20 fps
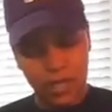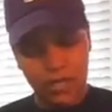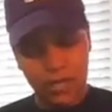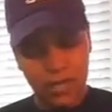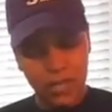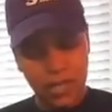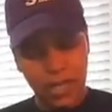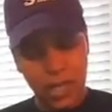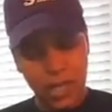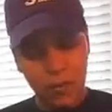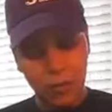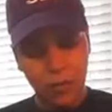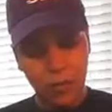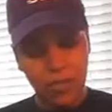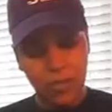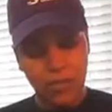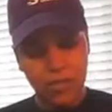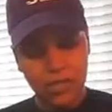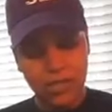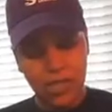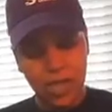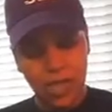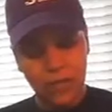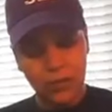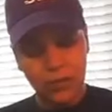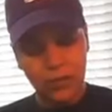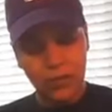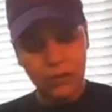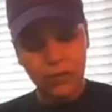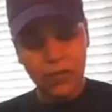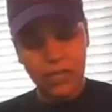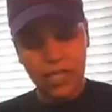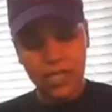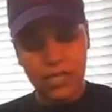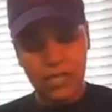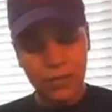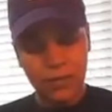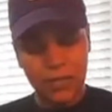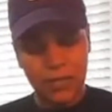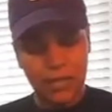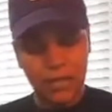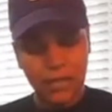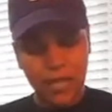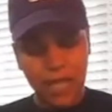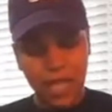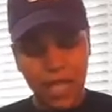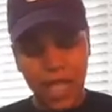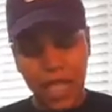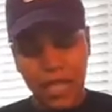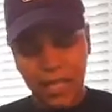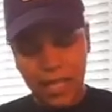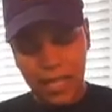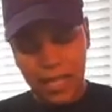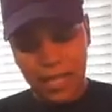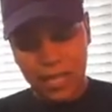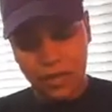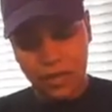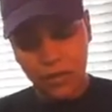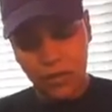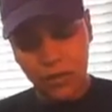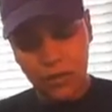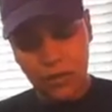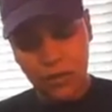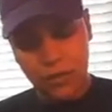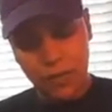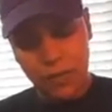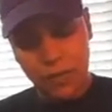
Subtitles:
Today I went and just got a few things, but I can't get over to